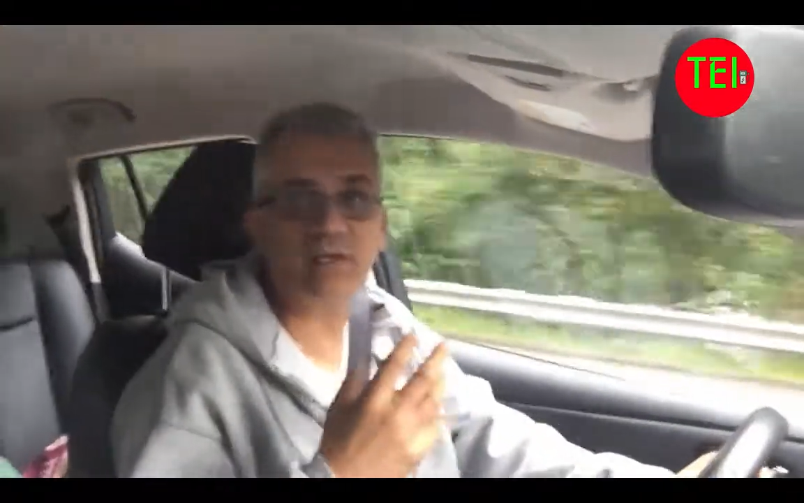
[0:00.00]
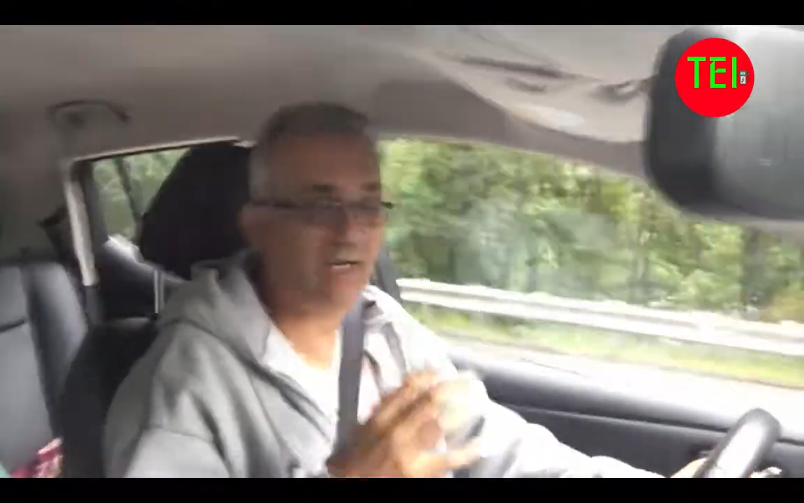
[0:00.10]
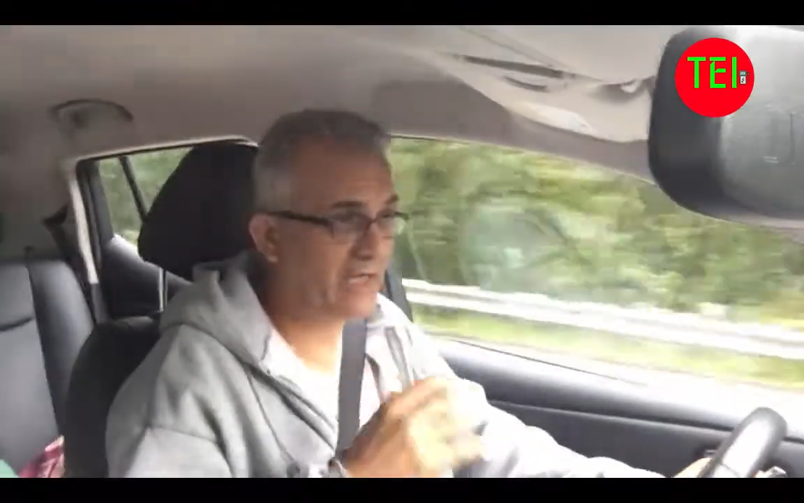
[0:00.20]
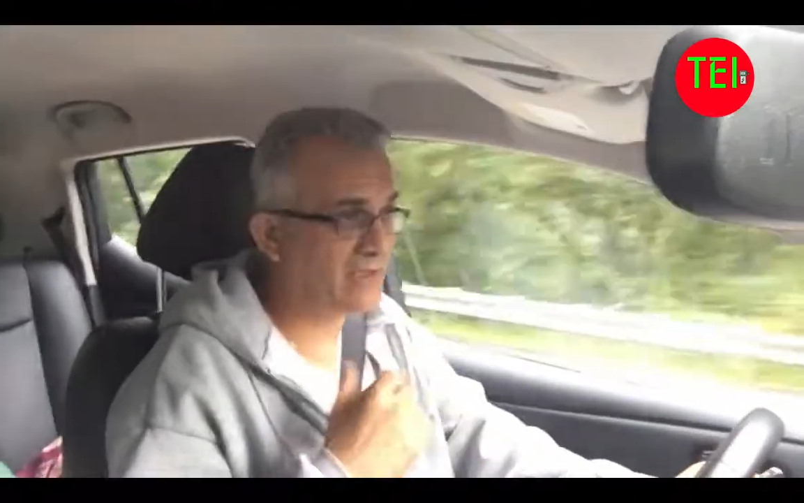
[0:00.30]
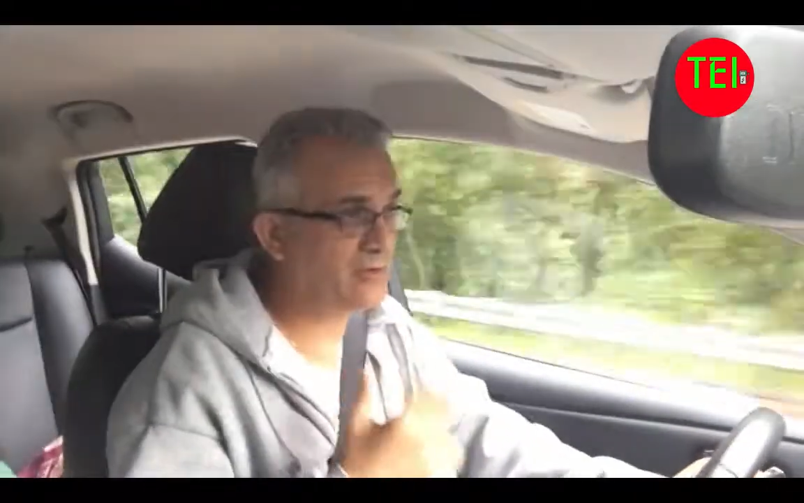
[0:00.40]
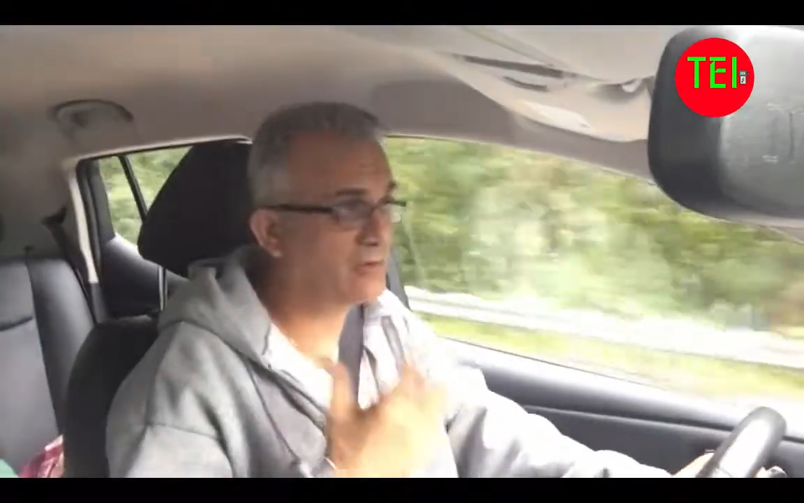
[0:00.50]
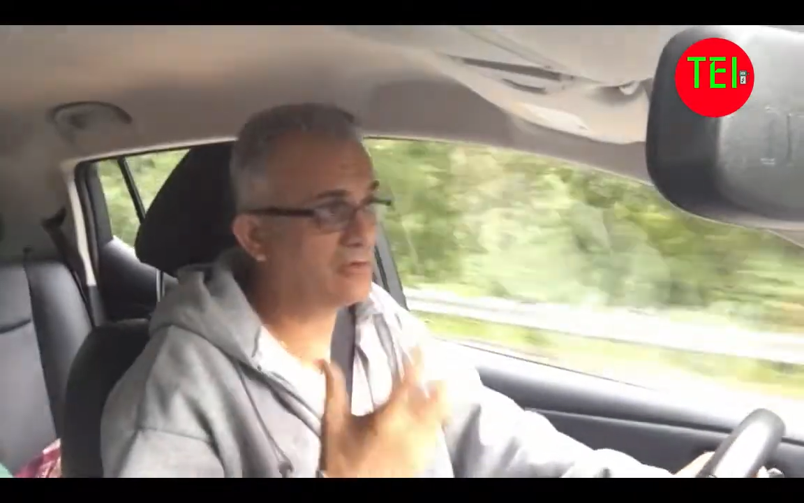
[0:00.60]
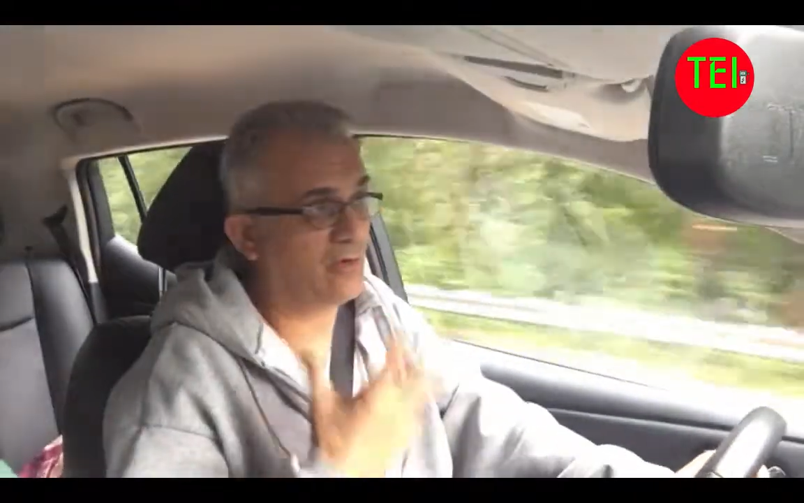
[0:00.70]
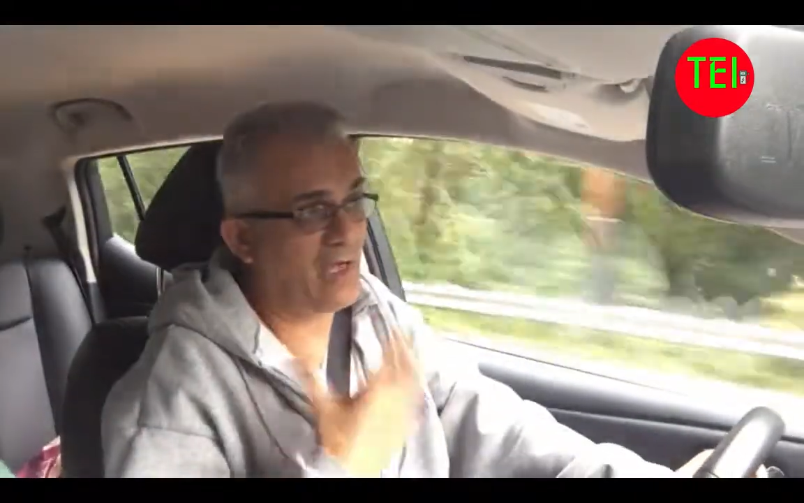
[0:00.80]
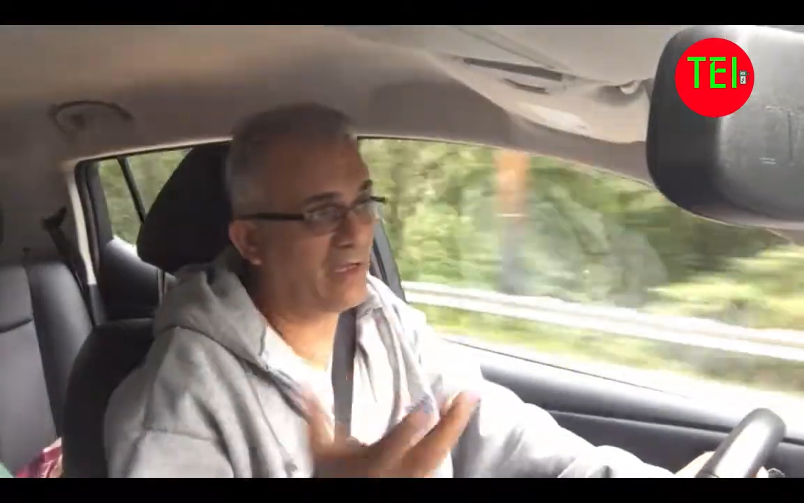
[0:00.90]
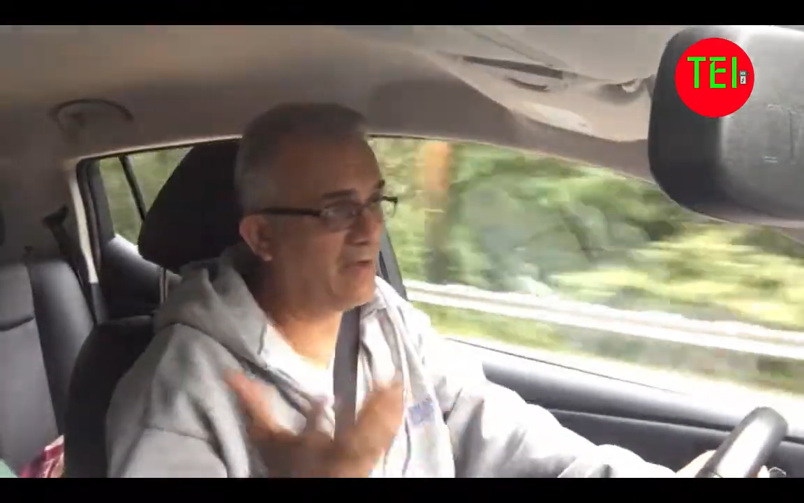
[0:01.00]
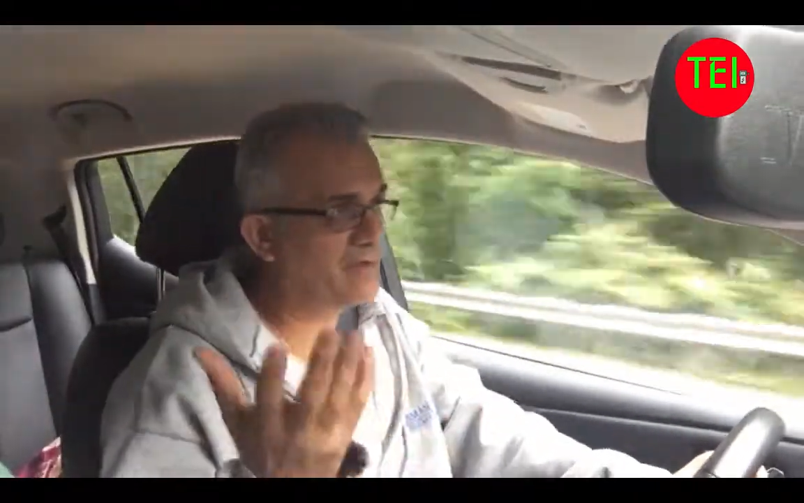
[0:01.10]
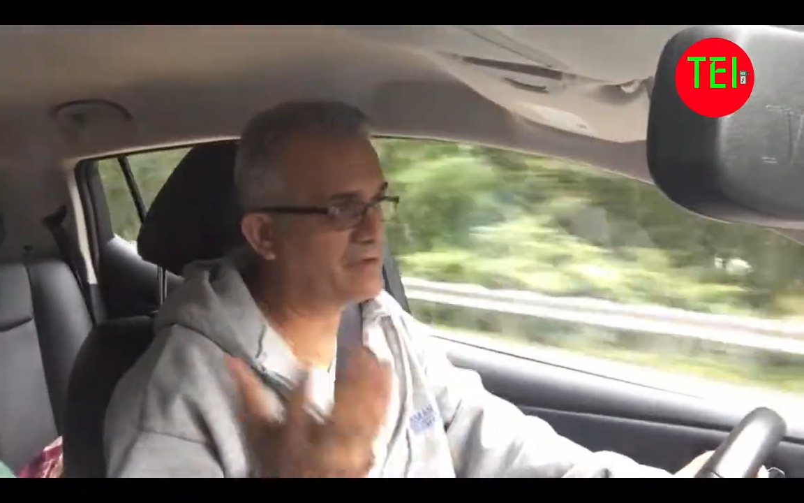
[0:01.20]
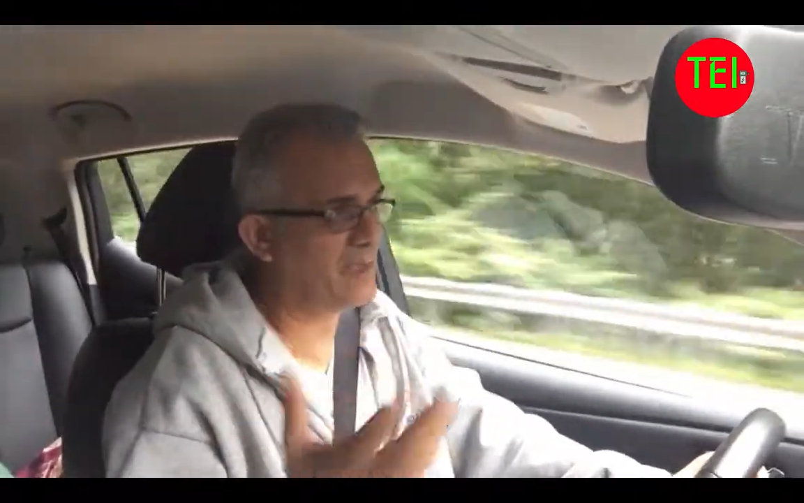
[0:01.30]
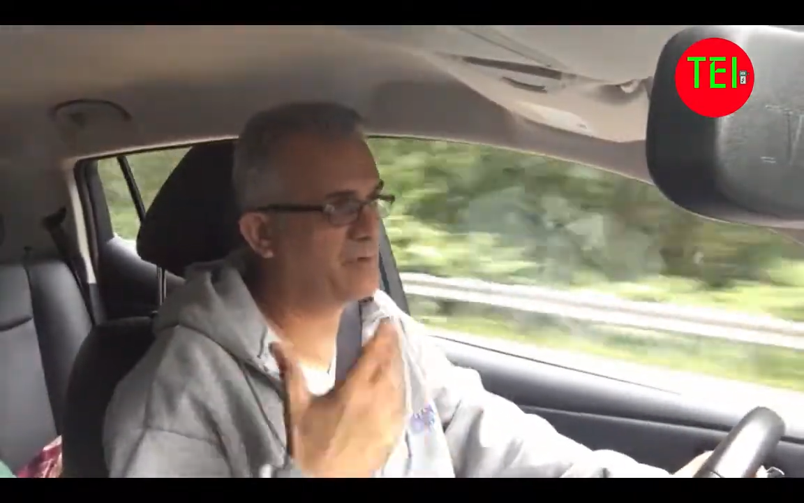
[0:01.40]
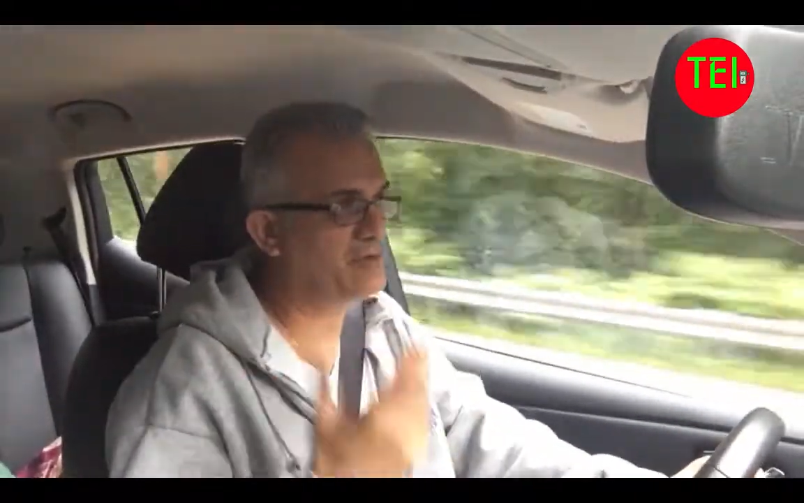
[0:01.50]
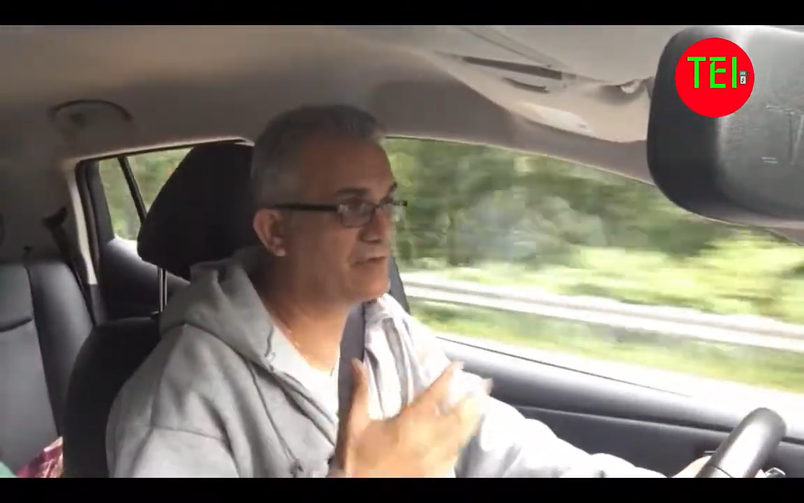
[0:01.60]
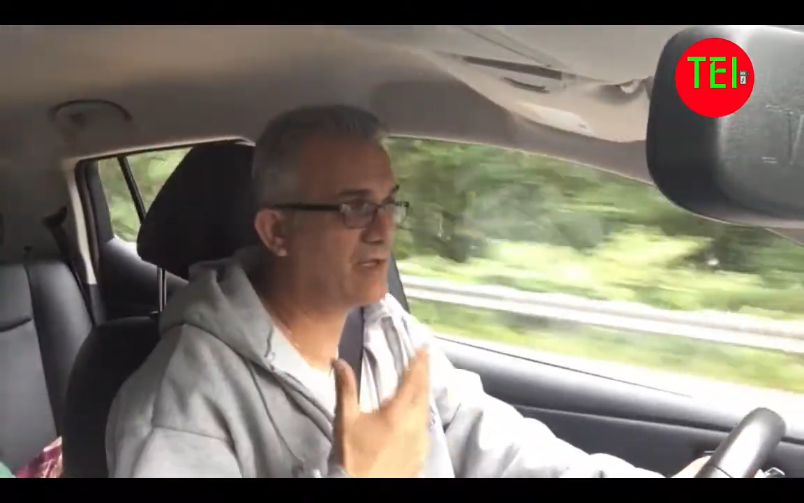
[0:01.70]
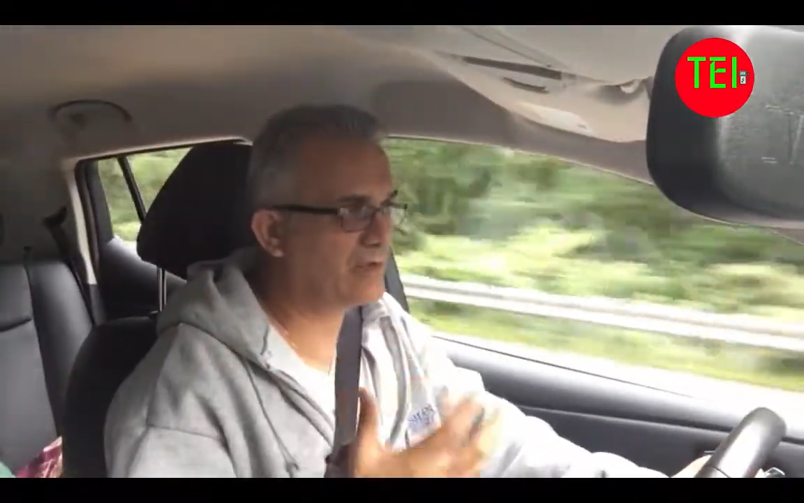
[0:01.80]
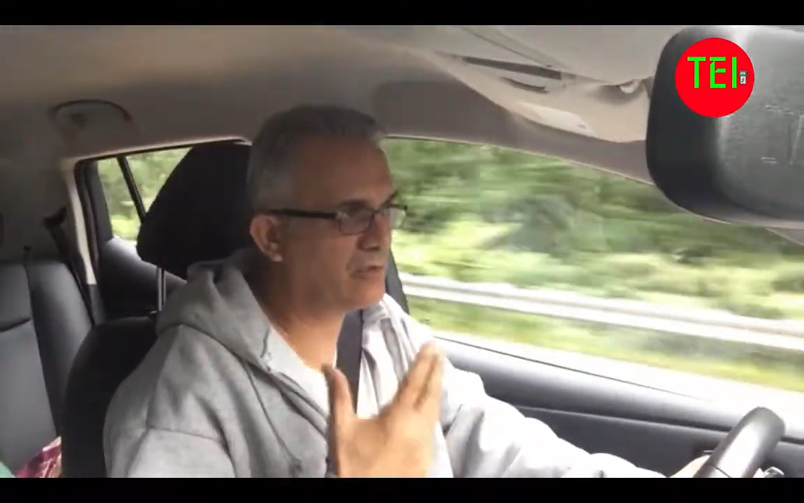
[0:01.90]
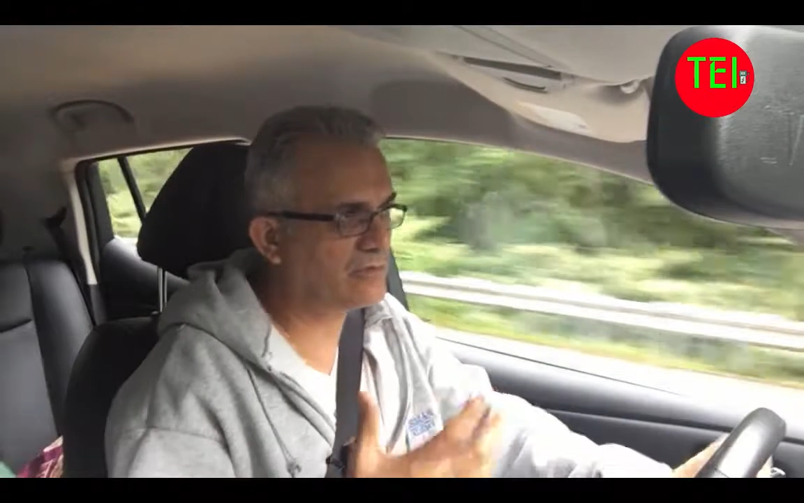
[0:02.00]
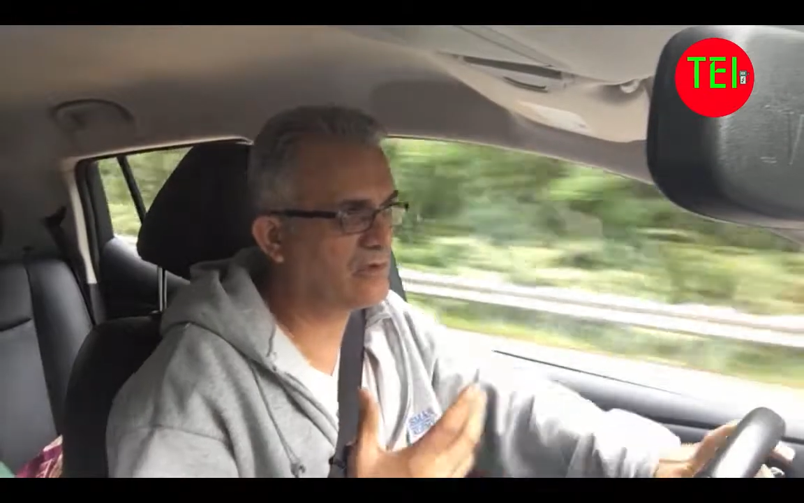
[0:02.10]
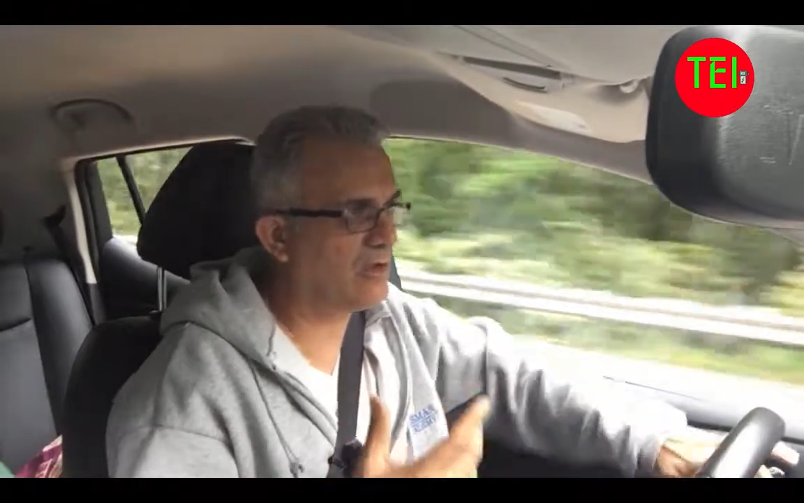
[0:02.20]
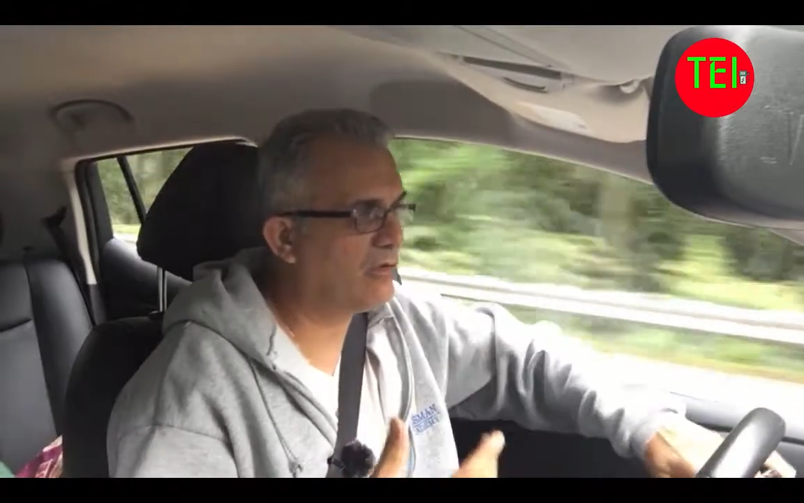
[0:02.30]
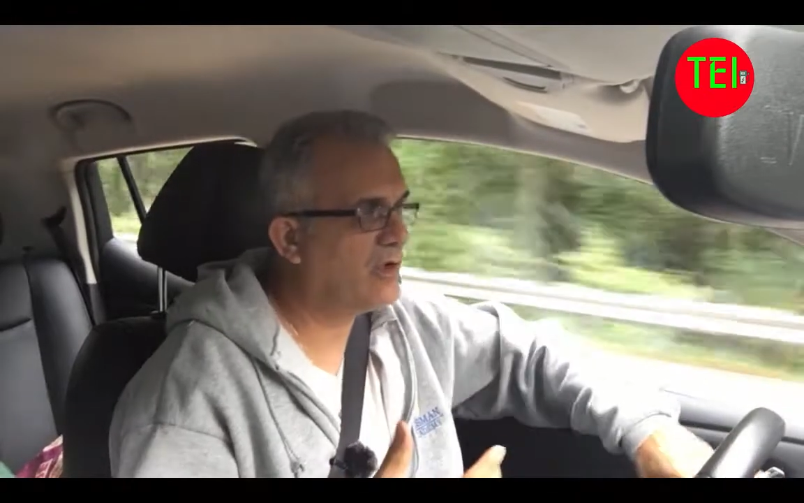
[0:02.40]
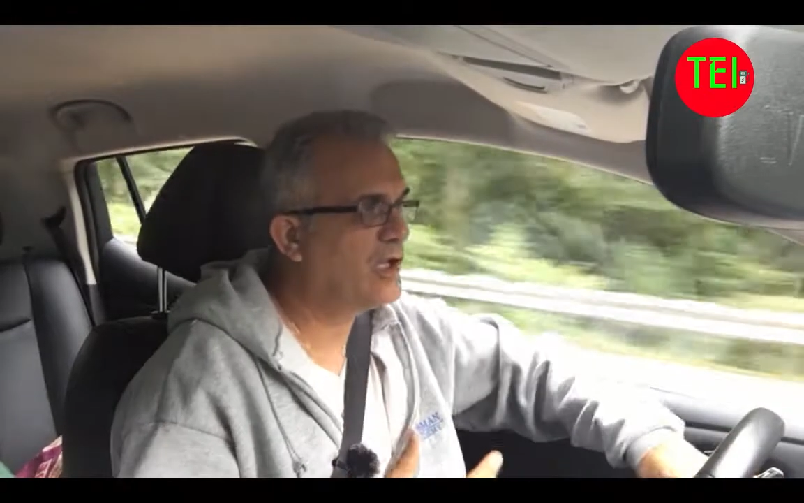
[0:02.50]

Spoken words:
I don't know. I don't know.